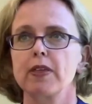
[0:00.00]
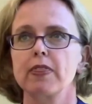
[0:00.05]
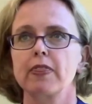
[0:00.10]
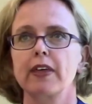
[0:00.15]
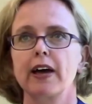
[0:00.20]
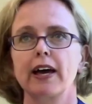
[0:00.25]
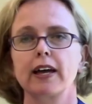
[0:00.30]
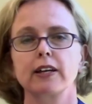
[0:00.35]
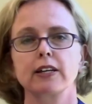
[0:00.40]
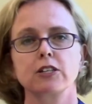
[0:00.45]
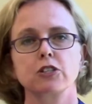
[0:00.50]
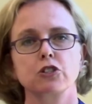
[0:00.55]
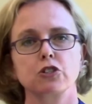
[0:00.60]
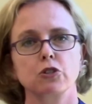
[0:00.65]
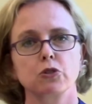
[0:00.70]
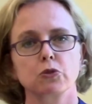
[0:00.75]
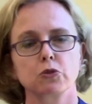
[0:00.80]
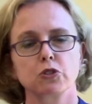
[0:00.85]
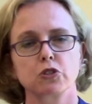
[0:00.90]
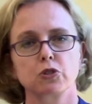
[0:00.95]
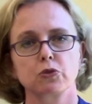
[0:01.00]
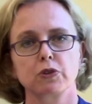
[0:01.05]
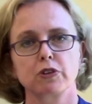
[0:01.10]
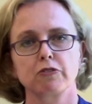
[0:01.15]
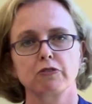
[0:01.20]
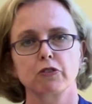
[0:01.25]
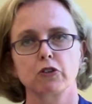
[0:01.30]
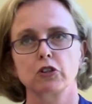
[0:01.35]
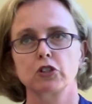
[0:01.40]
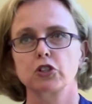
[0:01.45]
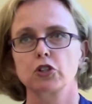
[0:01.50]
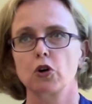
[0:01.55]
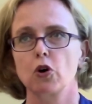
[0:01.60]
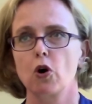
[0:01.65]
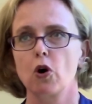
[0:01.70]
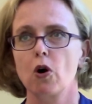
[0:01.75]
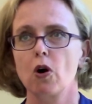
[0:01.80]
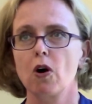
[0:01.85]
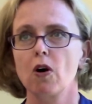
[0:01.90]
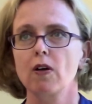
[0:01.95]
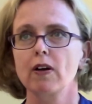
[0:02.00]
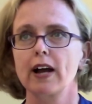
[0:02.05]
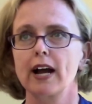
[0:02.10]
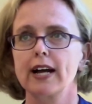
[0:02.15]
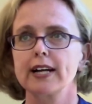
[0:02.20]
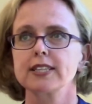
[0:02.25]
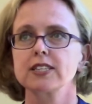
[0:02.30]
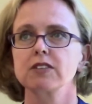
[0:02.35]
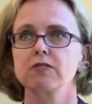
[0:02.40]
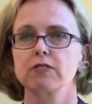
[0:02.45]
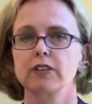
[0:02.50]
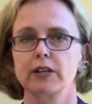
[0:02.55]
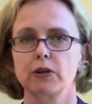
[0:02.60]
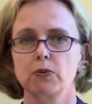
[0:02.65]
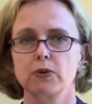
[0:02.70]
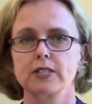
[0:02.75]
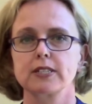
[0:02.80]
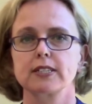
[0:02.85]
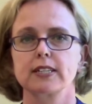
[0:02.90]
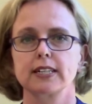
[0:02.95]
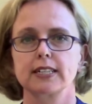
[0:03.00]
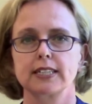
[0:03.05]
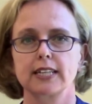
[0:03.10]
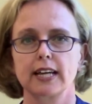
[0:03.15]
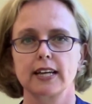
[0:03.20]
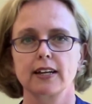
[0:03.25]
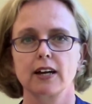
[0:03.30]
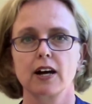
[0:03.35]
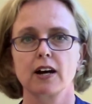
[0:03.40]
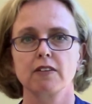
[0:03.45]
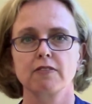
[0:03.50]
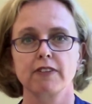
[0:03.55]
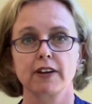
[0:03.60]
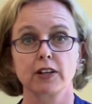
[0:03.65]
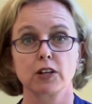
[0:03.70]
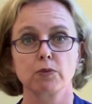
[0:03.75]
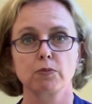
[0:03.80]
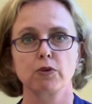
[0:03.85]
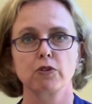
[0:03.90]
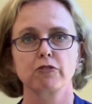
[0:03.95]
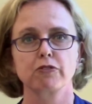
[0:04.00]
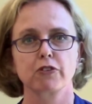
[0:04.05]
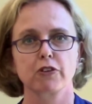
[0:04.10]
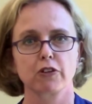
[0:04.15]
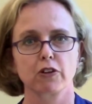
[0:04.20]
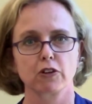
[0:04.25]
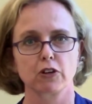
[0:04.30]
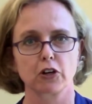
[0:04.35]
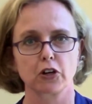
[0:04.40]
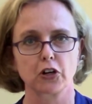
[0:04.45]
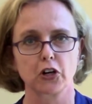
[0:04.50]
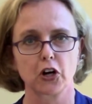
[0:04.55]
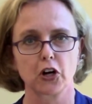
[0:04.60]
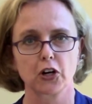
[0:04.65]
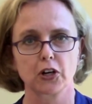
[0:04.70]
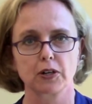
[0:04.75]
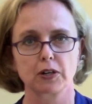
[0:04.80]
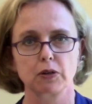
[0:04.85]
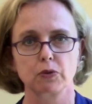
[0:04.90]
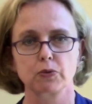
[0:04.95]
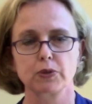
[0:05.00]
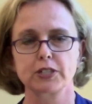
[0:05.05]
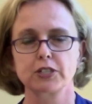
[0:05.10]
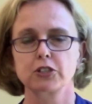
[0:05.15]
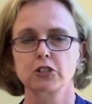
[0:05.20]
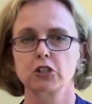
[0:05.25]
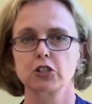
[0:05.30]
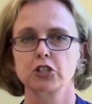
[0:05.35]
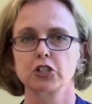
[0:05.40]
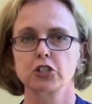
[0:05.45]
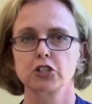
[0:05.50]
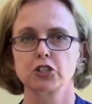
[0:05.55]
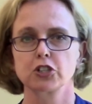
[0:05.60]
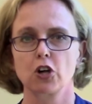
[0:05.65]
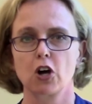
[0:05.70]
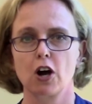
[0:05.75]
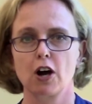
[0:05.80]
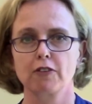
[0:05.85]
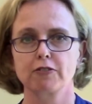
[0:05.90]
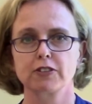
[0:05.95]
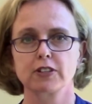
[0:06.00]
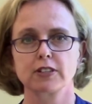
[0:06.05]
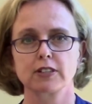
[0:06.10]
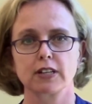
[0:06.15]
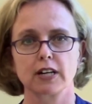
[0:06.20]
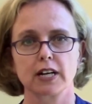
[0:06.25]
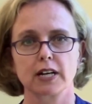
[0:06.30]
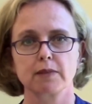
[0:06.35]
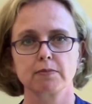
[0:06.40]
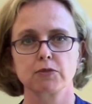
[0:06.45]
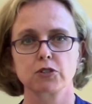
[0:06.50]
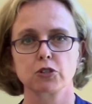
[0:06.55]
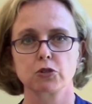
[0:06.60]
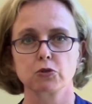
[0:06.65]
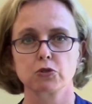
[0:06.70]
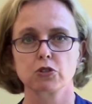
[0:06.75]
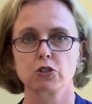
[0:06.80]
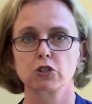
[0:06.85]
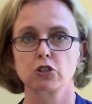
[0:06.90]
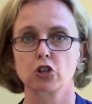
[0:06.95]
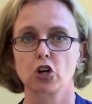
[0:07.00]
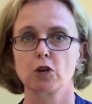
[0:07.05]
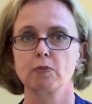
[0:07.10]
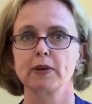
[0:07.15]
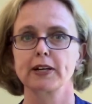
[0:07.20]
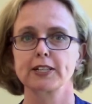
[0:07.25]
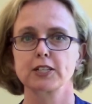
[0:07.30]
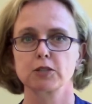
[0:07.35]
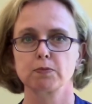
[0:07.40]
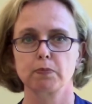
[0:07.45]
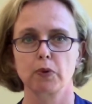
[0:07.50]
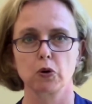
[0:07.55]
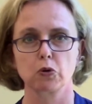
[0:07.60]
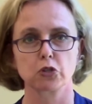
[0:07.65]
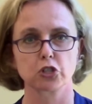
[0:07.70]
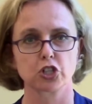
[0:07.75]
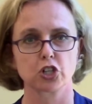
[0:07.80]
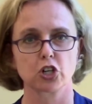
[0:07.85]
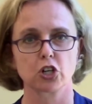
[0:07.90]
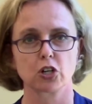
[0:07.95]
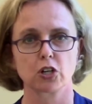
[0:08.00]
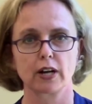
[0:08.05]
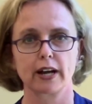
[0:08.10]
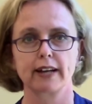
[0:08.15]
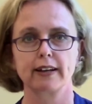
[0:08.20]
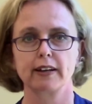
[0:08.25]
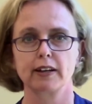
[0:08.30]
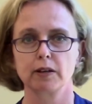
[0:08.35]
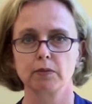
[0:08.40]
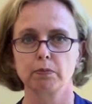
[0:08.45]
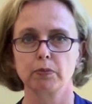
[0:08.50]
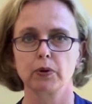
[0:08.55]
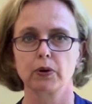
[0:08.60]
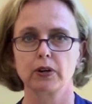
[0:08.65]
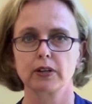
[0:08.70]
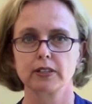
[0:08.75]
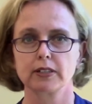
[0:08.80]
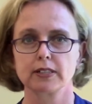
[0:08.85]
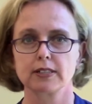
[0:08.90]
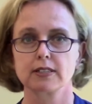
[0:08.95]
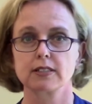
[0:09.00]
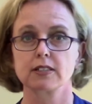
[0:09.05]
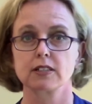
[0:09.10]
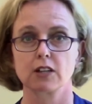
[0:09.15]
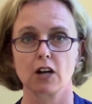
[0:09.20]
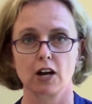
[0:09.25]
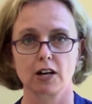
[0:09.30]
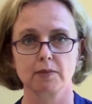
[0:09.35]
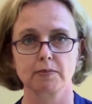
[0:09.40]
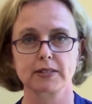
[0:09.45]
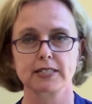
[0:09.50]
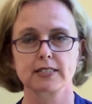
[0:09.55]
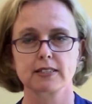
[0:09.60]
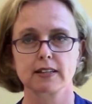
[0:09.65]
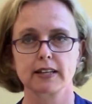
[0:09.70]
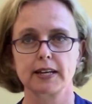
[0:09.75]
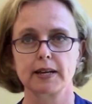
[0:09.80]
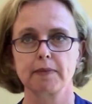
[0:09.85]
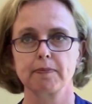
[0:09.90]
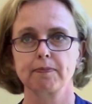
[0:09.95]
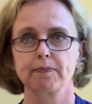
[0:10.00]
that is used to refer to all kinds of linguistic data available for the learner. Researchers oftentimes use the term exposure and input synonymously.